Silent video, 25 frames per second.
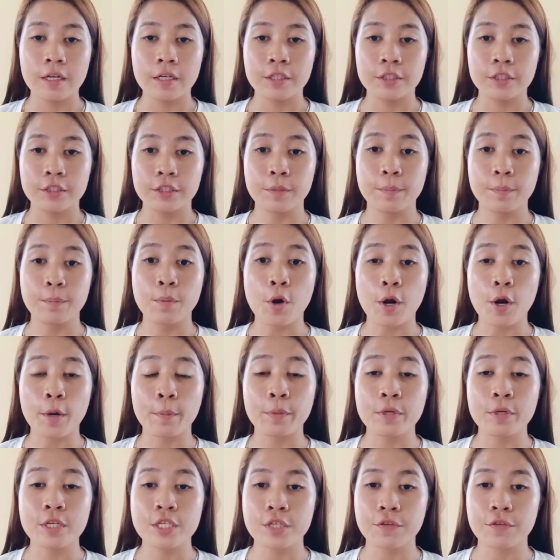The
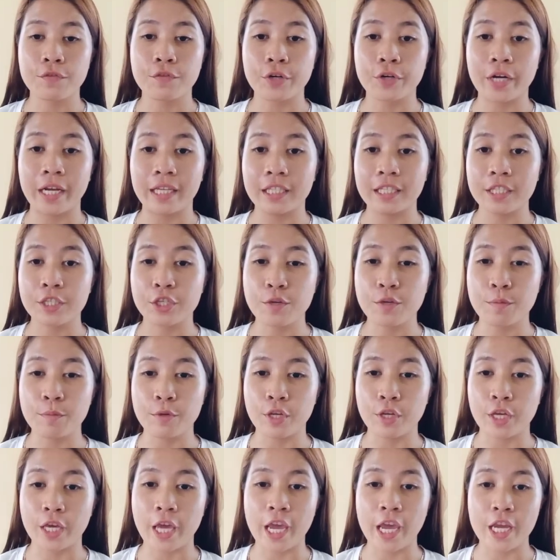purpose of written
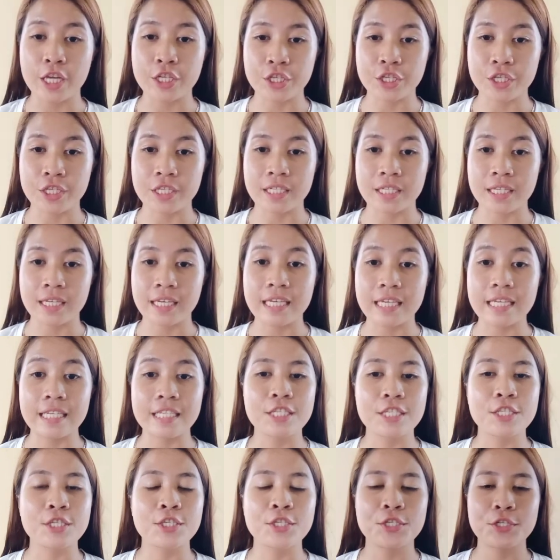communication
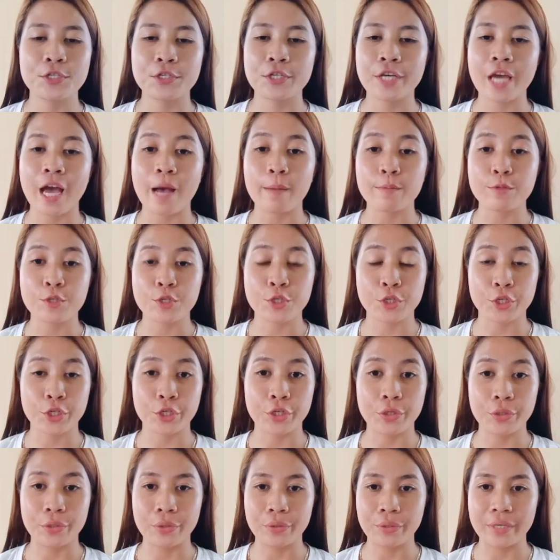is to capture
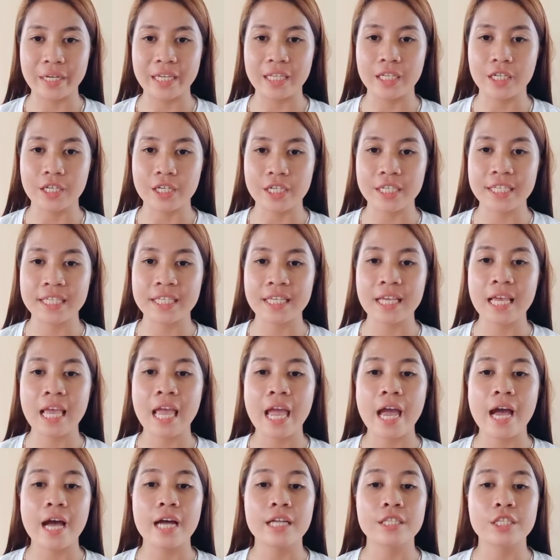your reader's
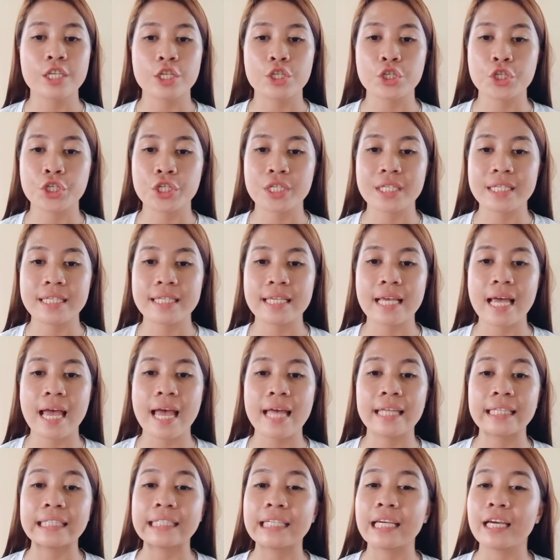attentions
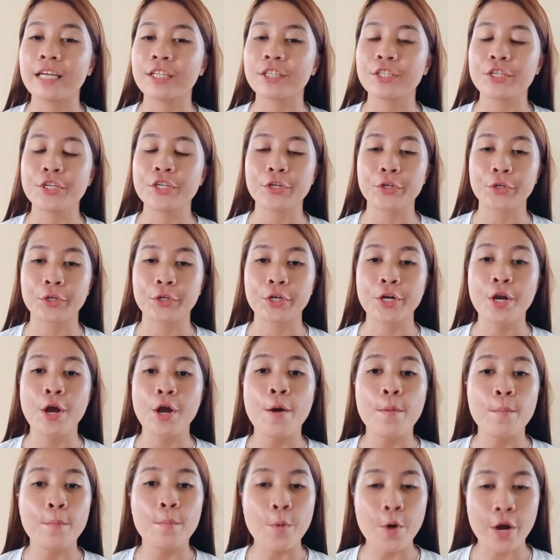and get your
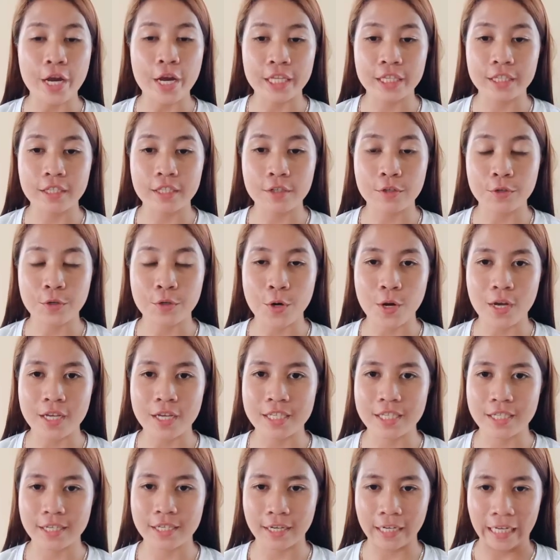point
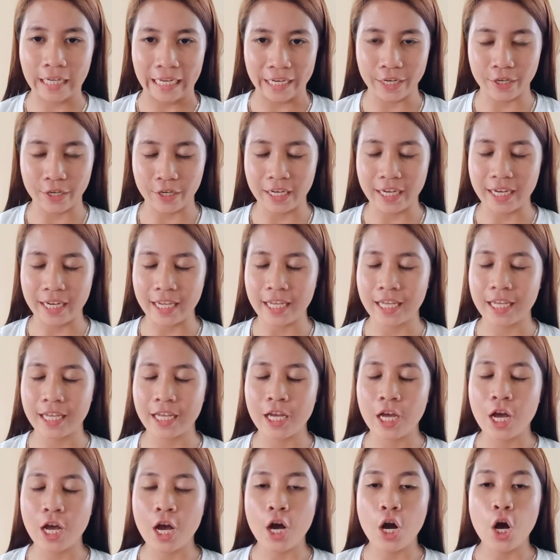across clearly.
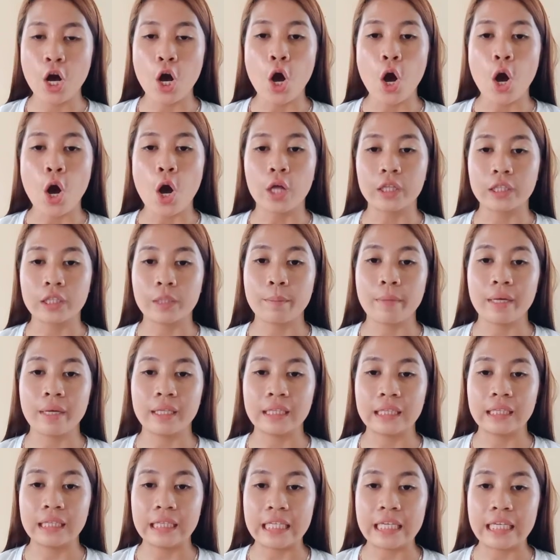
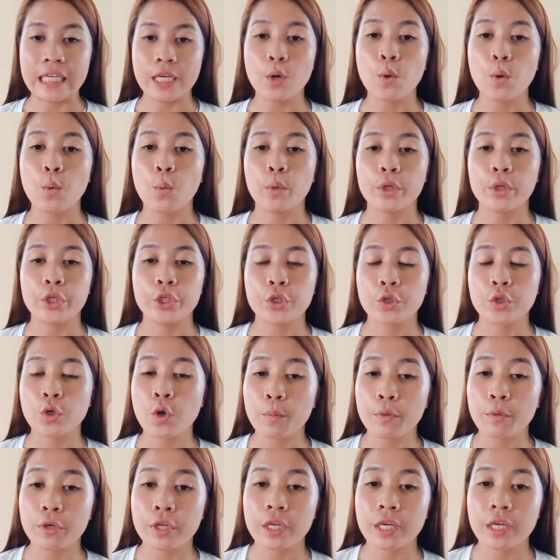Ultimately, when you
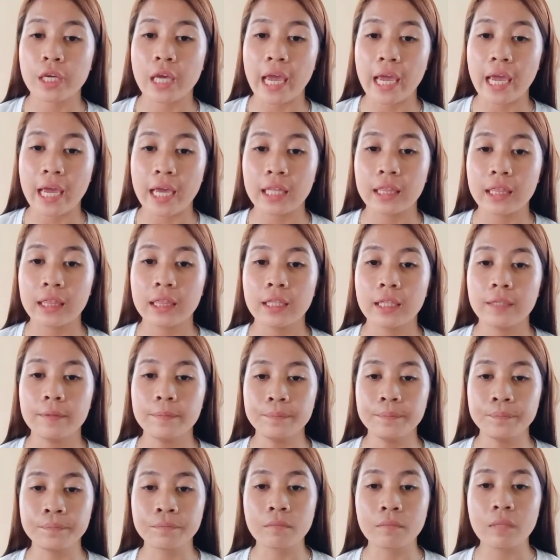communicate
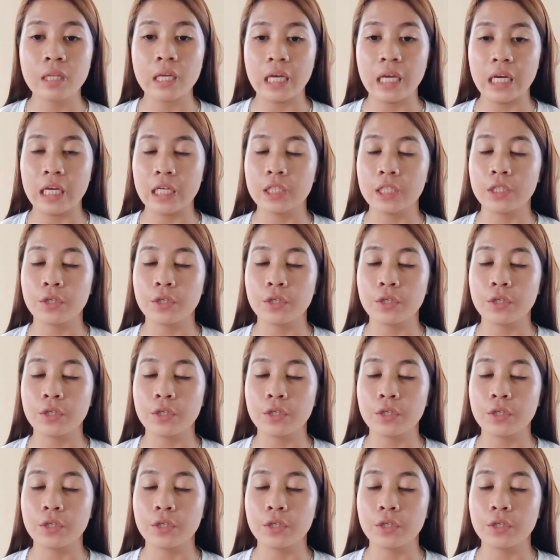and